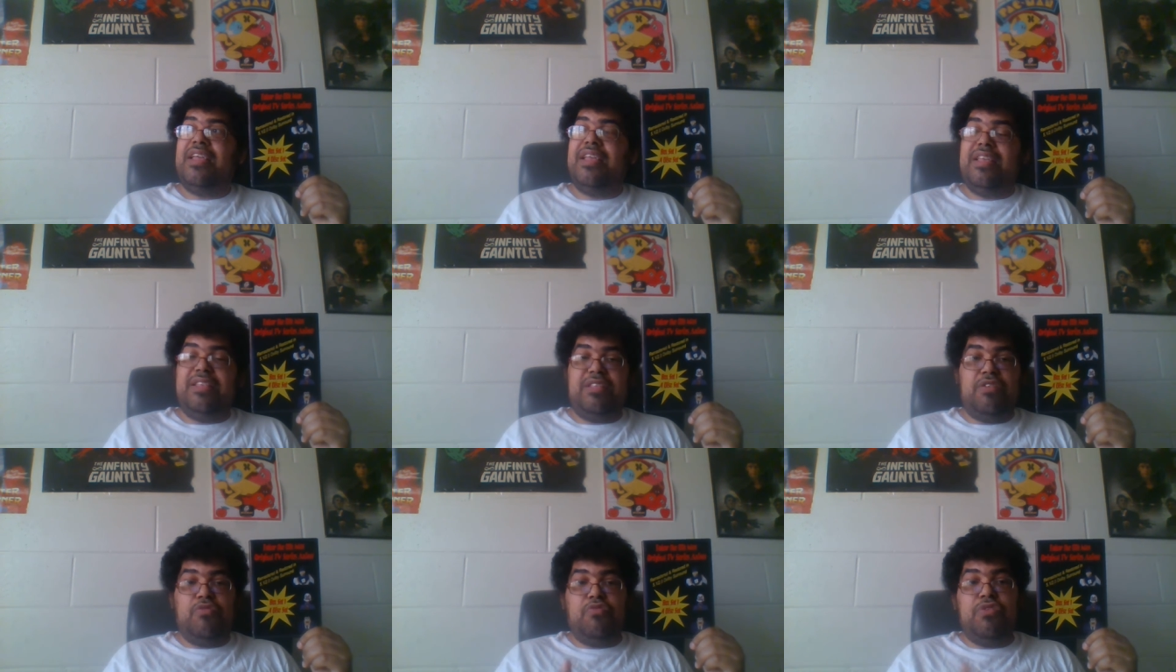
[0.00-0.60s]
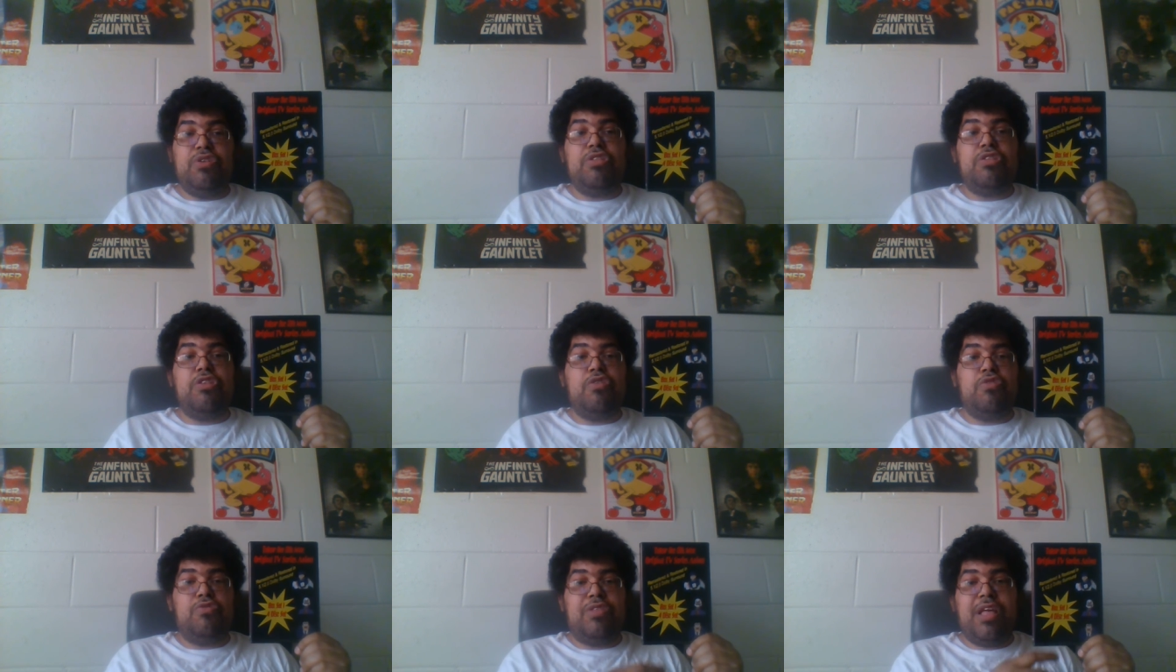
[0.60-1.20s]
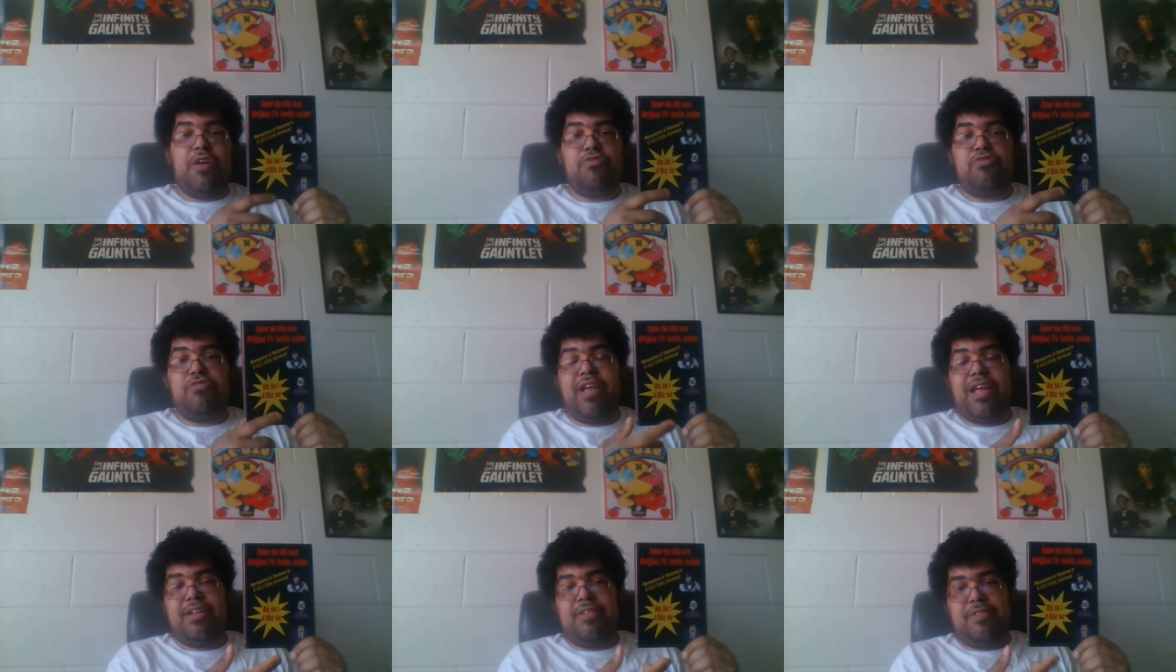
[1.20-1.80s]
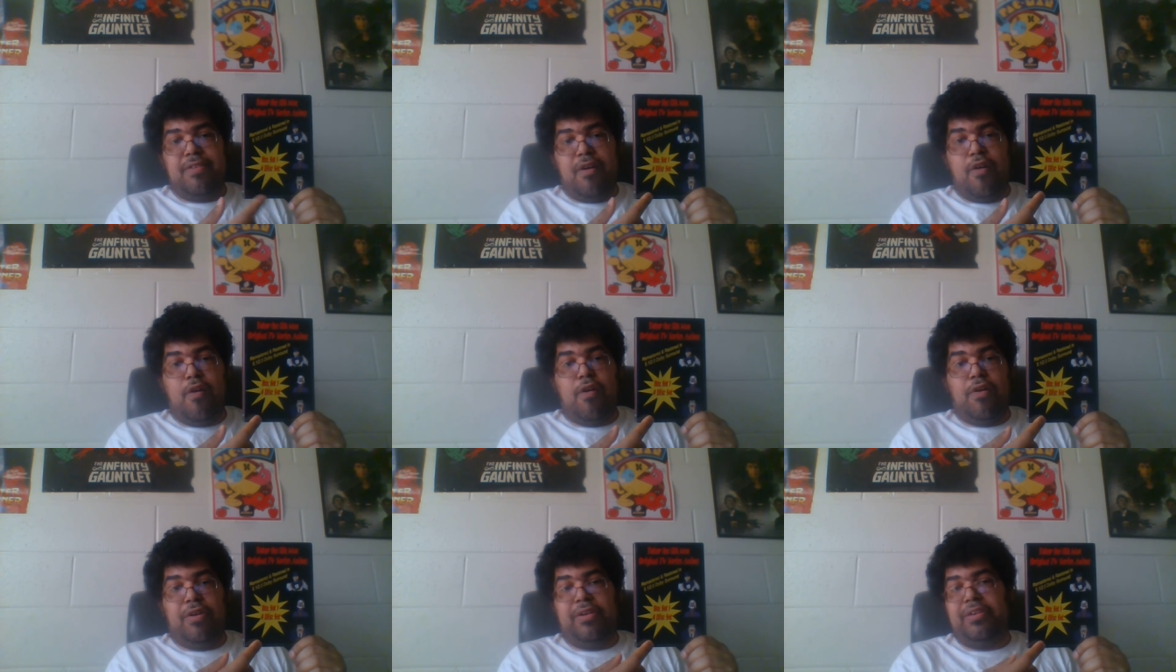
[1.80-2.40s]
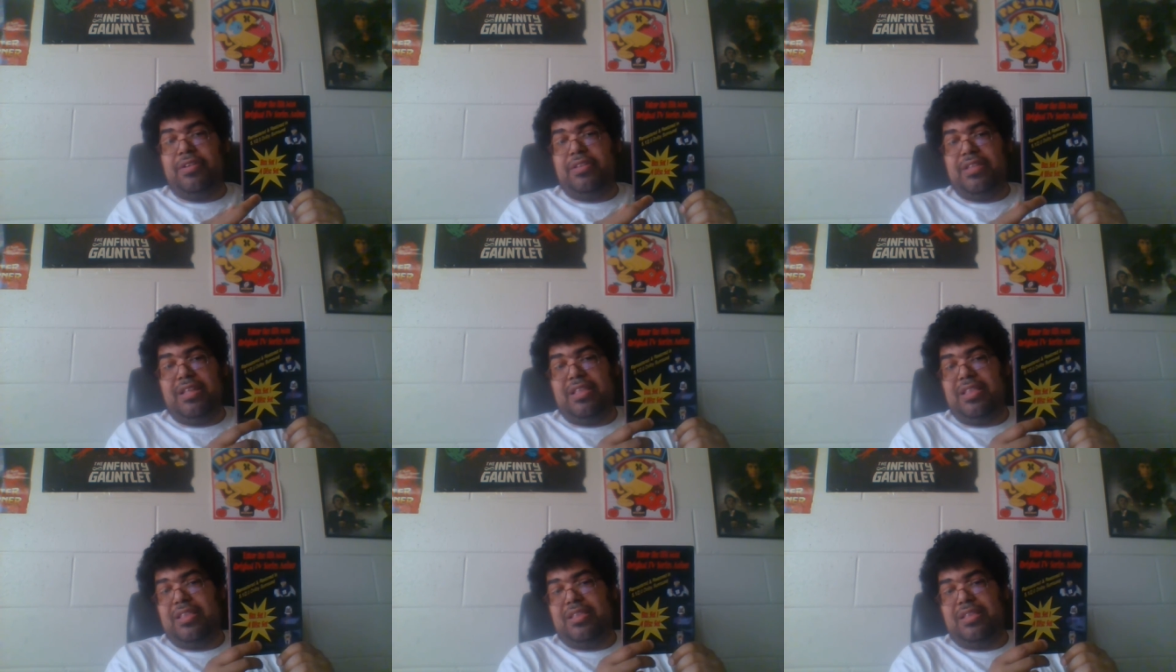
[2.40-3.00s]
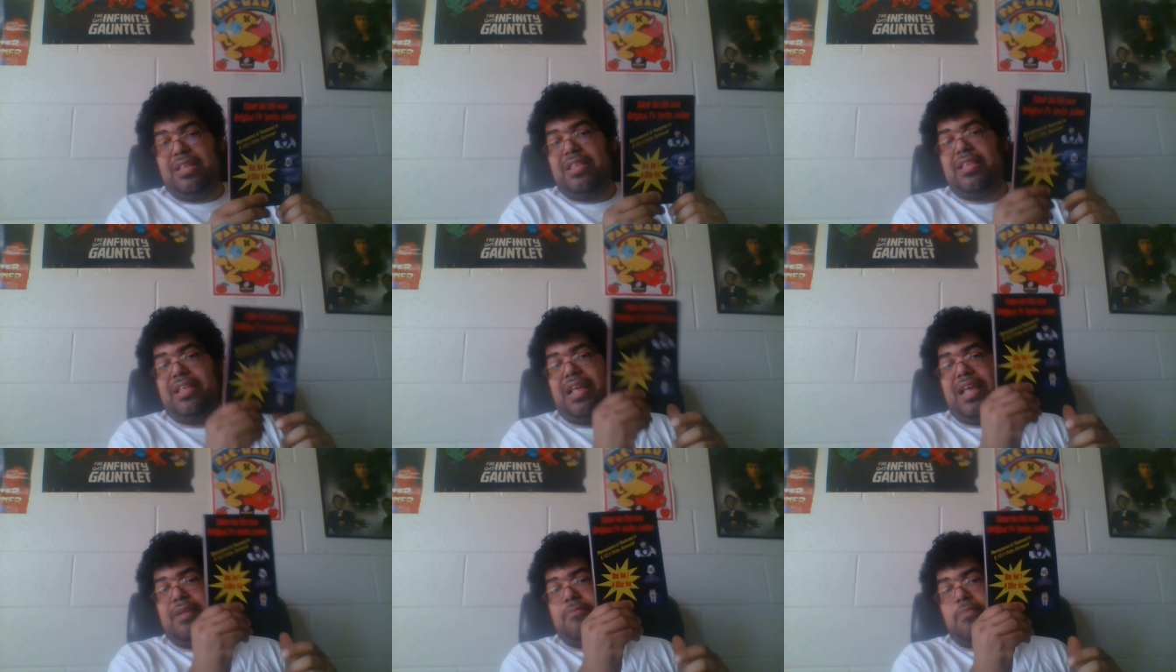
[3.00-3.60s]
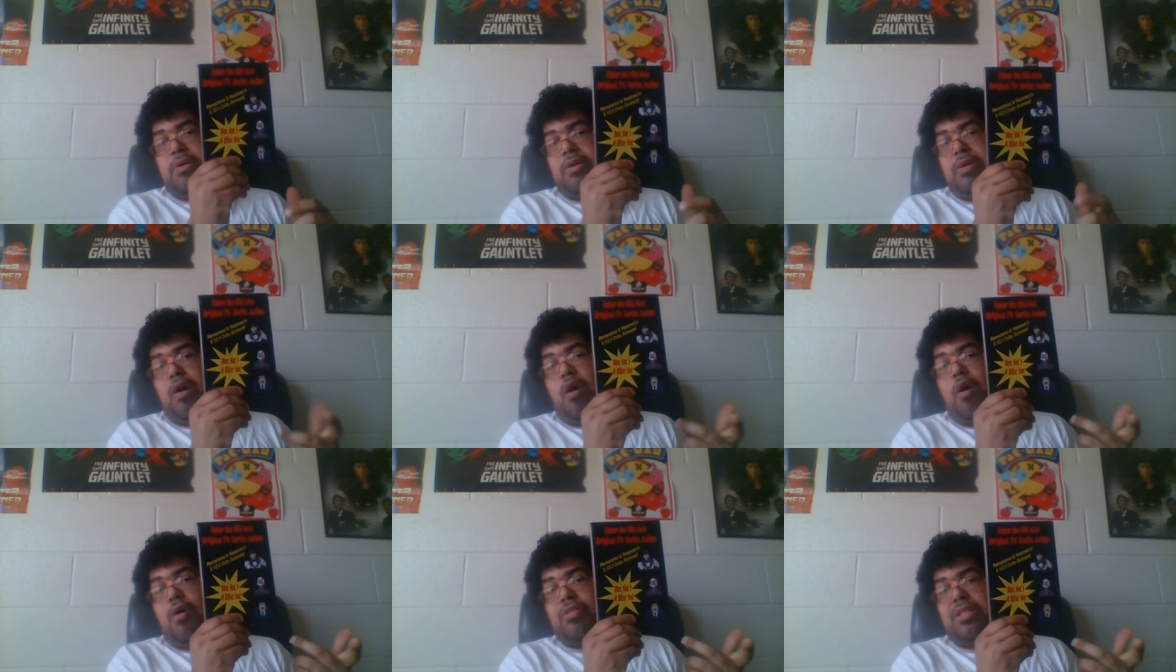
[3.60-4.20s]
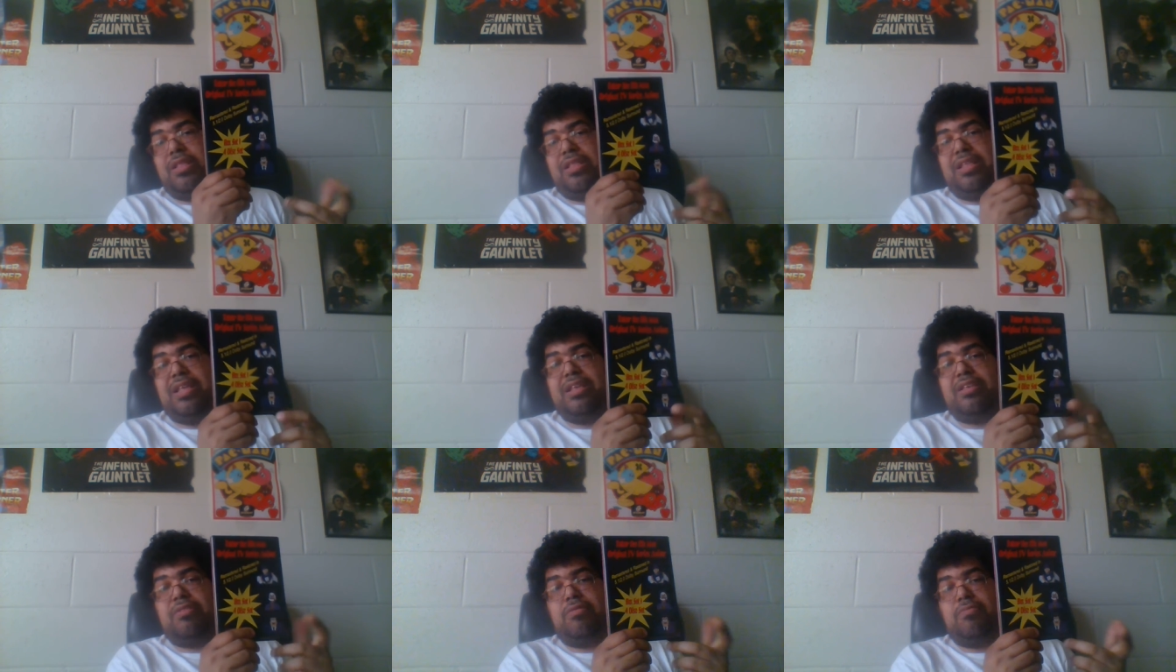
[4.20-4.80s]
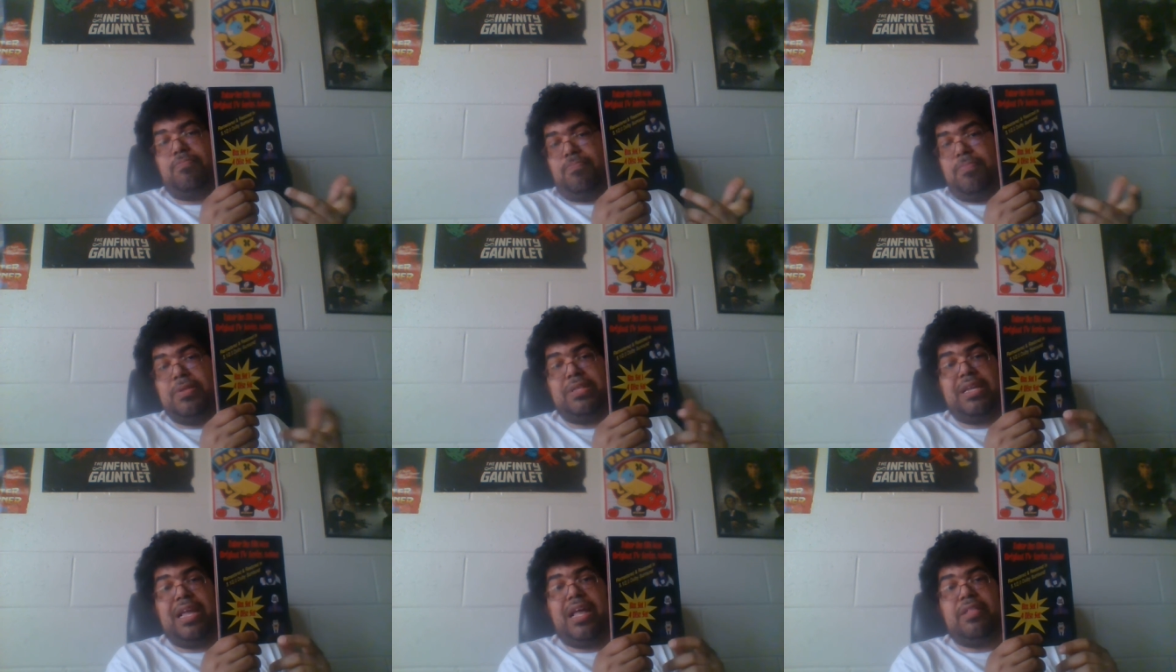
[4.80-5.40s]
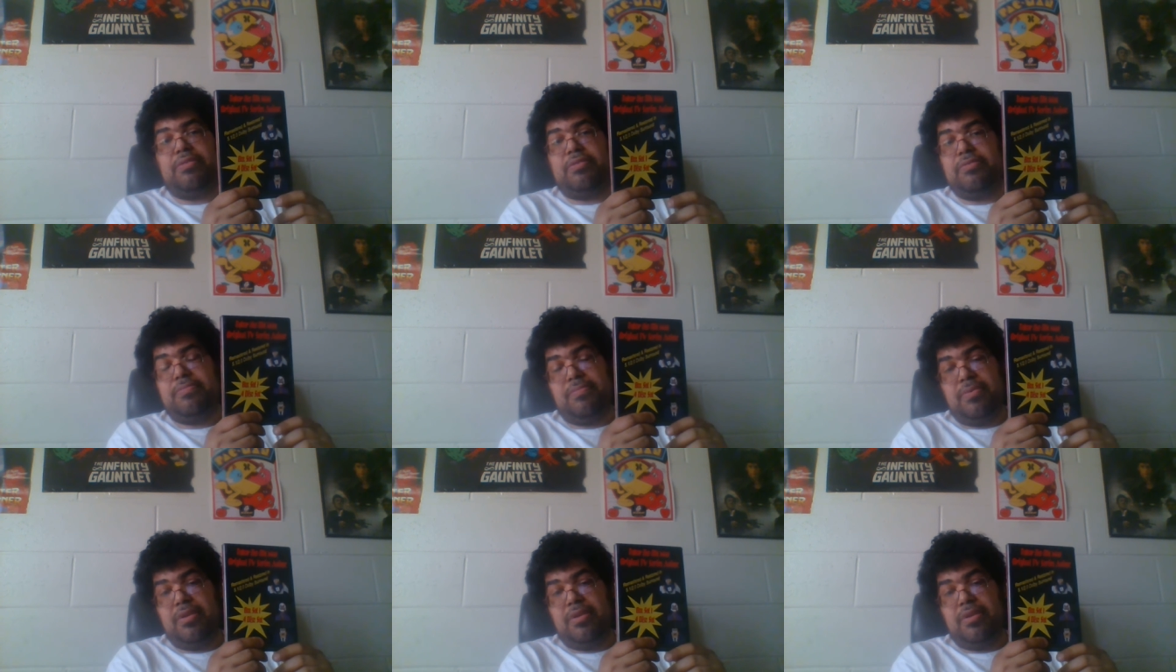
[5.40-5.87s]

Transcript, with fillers: is the original soundtrack or this this thing, but all this put together.